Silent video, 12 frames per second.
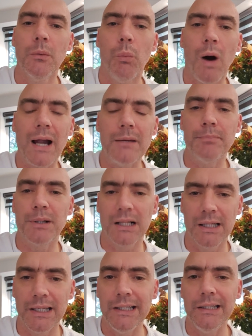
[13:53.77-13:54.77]
wipe
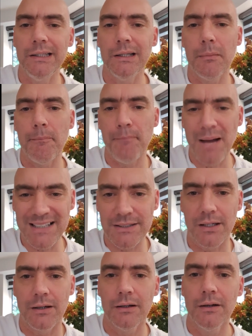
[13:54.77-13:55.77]
clean
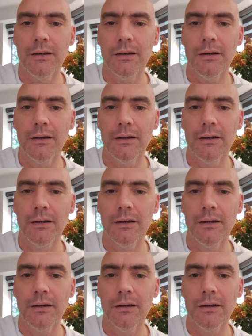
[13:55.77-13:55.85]
better